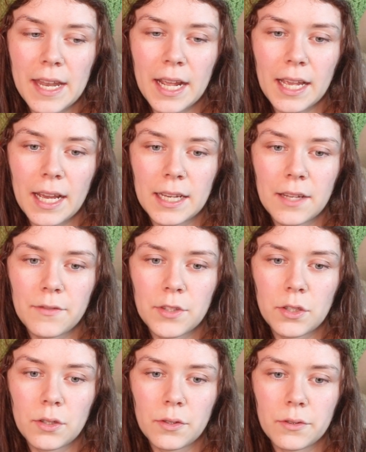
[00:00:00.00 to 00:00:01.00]
then I kind of
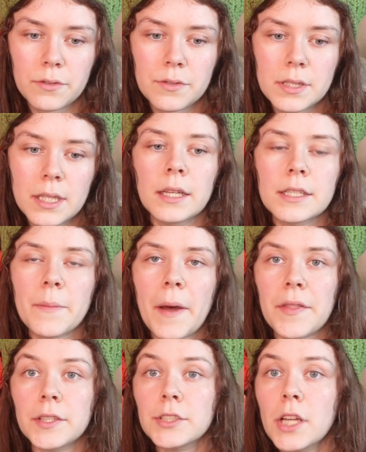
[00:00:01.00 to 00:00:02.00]
use some
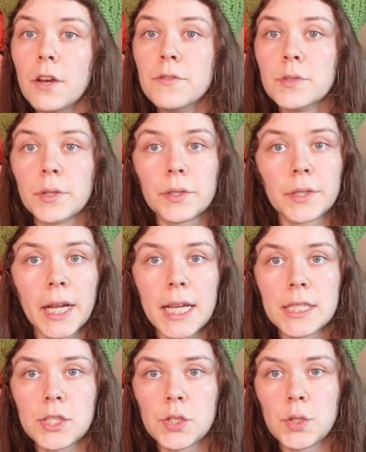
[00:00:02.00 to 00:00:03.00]
other shelves or
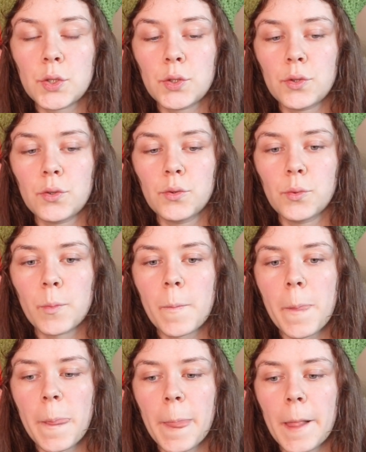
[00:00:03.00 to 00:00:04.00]
crates to
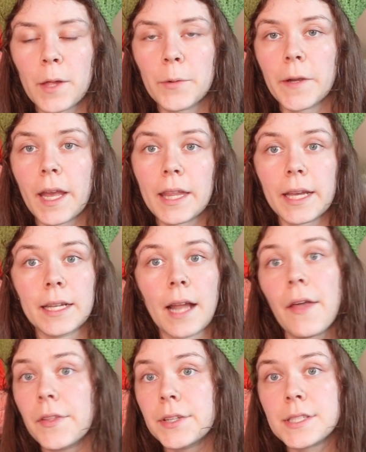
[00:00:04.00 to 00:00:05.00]
create like an
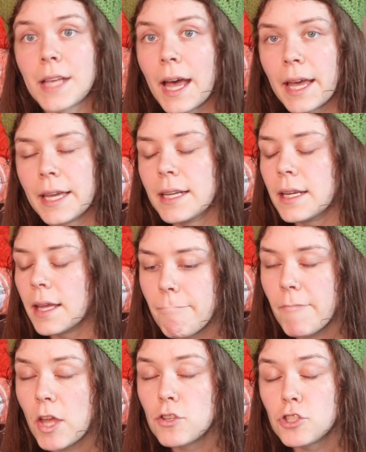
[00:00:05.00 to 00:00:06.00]
other side.
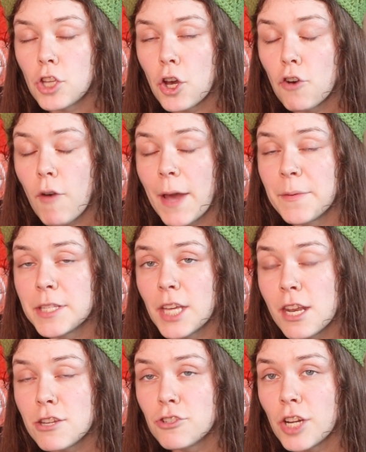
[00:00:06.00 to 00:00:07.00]
So I was
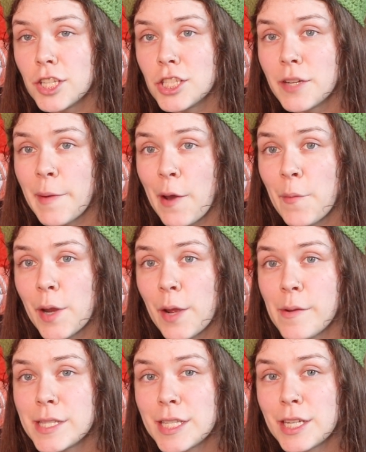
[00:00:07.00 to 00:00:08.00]
kind of stressed about what I
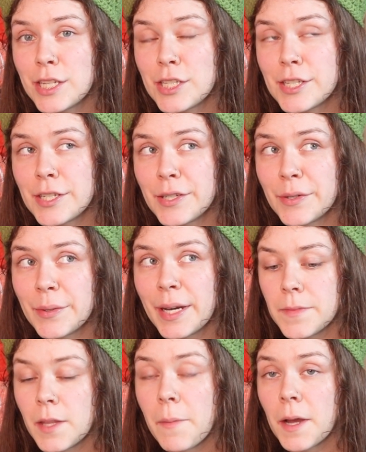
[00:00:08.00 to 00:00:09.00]
was gonna do.
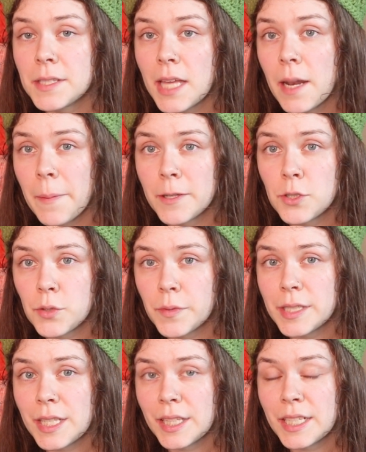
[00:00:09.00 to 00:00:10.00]
The mock setup I just
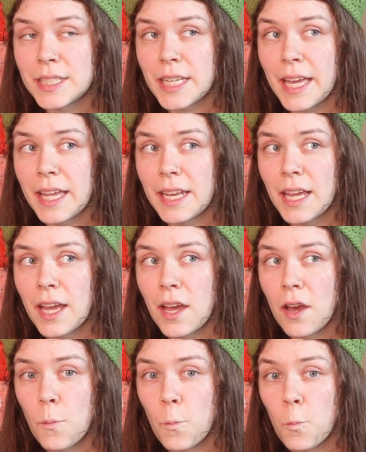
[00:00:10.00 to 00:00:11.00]
recently did
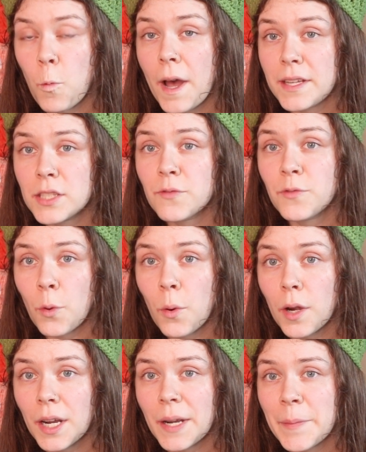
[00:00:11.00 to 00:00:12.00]
was
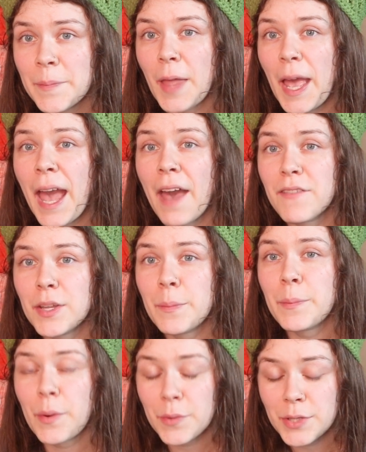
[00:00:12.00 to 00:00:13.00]
for like having
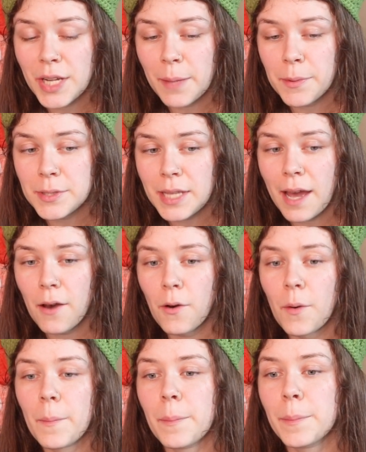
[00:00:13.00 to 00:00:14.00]
both tables
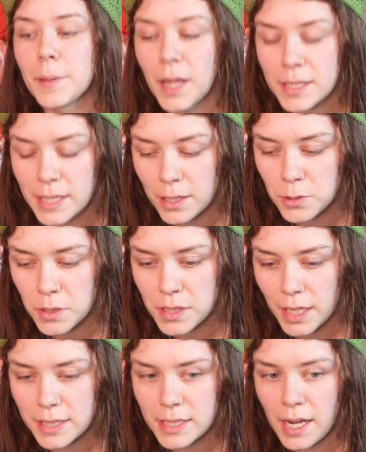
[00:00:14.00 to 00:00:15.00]
out plus extra
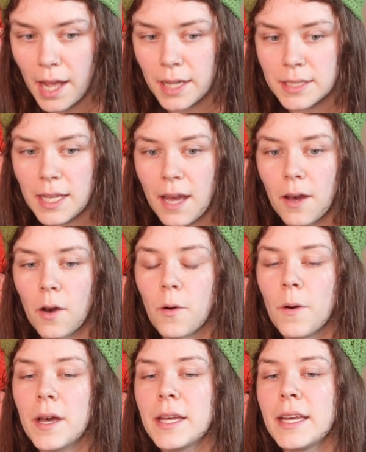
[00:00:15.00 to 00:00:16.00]
side stacks
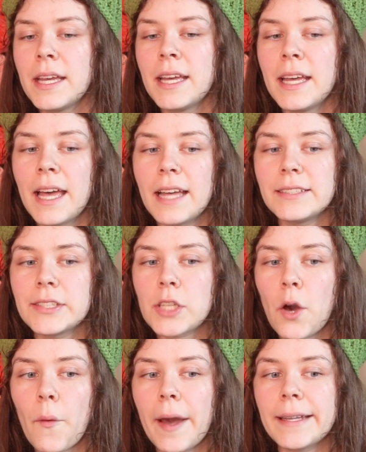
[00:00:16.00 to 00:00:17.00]
out. And
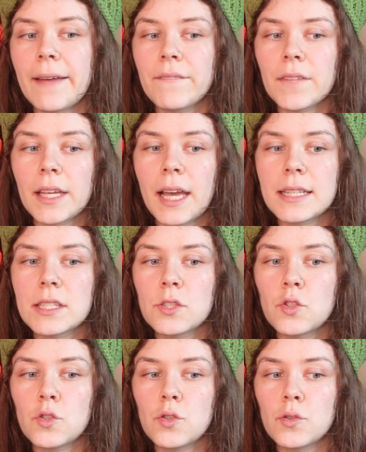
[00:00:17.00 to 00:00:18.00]
so I definitely had
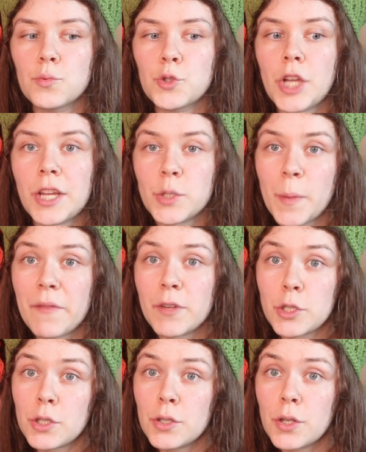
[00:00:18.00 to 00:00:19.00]
to change my
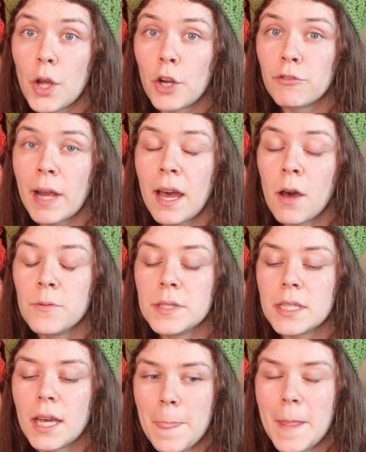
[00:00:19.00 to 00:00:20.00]
vision
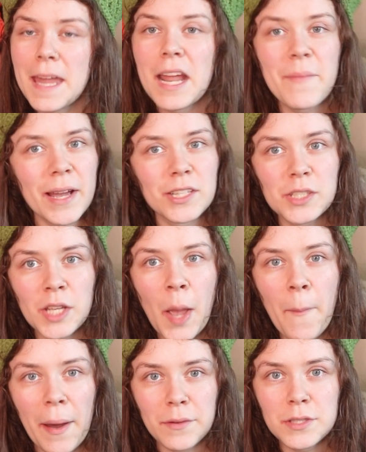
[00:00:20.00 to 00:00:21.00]
around, and I'm actually
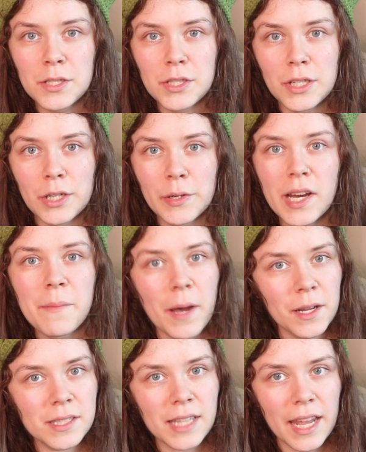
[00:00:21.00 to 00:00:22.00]
about to do a
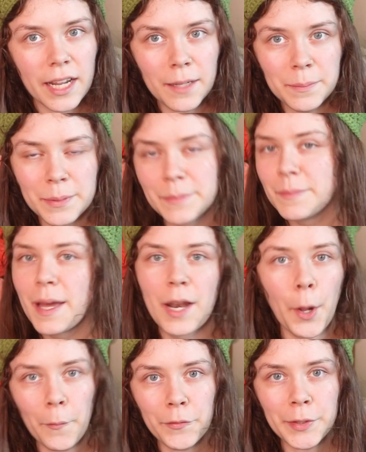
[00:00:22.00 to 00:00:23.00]
mock setup and
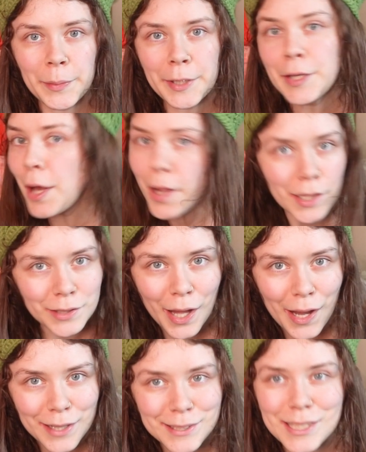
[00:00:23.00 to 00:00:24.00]
hopefully bring y'all
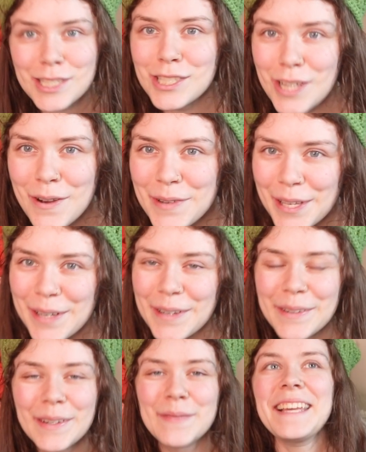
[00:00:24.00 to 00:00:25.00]
along to show
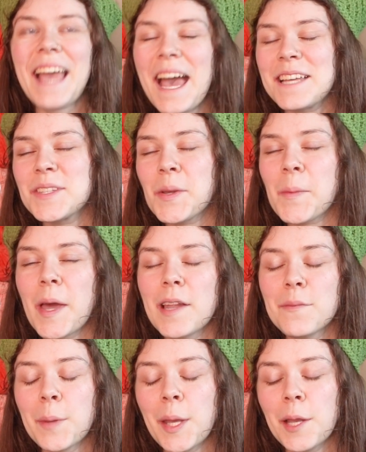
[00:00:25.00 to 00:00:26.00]
you. Yeah, so I'm kind
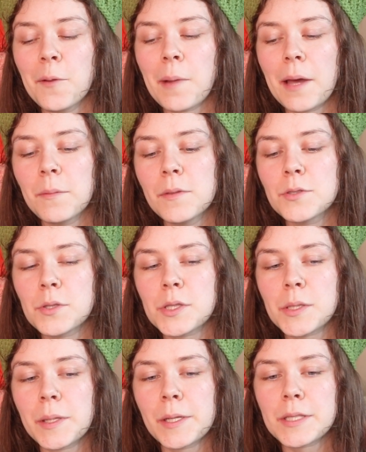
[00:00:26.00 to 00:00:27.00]
of playing around
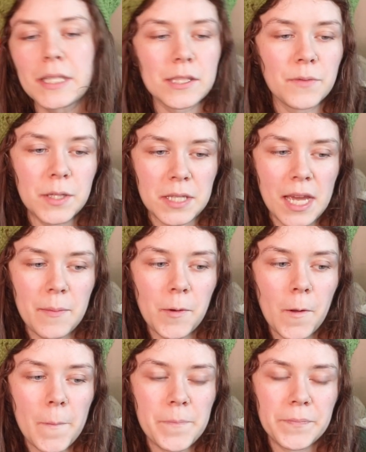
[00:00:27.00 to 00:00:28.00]
just doing a 6-foot
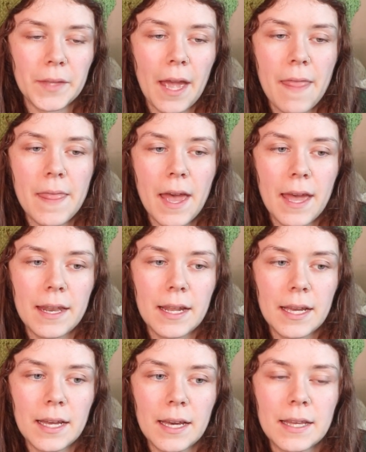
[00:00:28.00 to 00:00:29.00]
table and
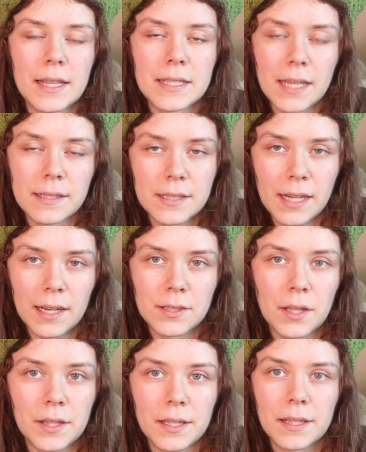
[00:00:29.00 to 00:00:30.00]
then the side
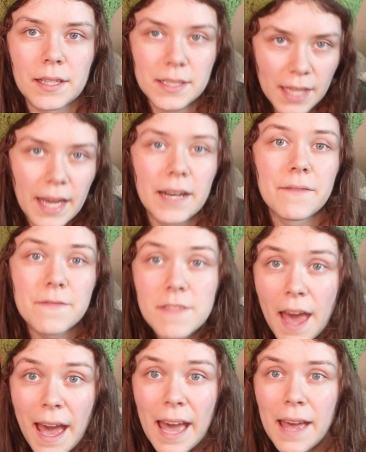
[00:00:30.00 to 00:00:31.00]
stacks on the side of
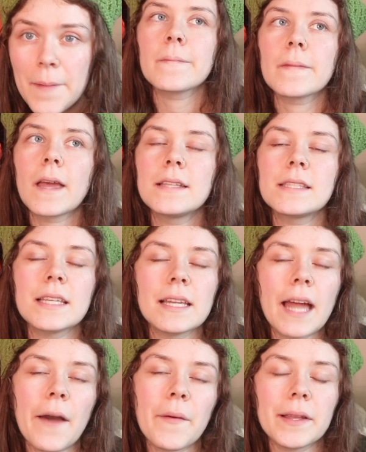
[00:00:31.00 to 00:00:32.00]
that and
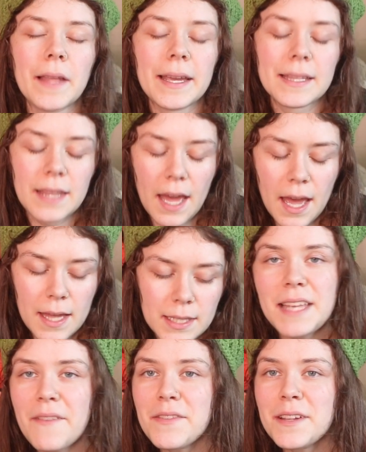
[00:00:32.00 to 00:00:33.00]
seeing how I like that.
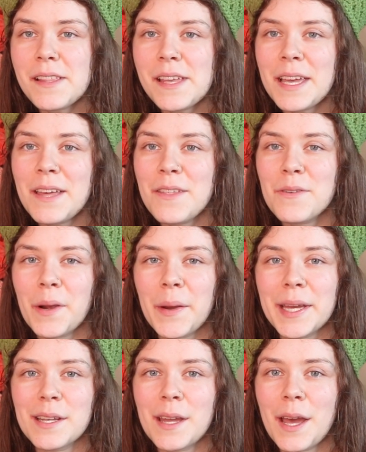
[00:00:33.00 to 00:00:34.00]
Definitely
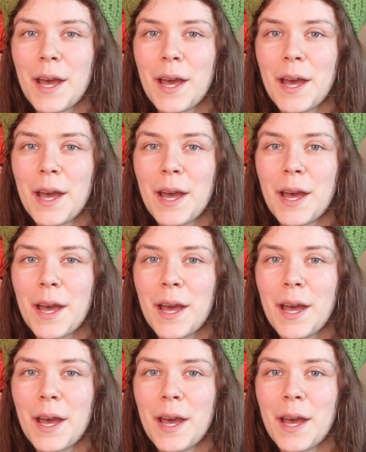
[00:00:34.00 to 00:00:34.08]
throwing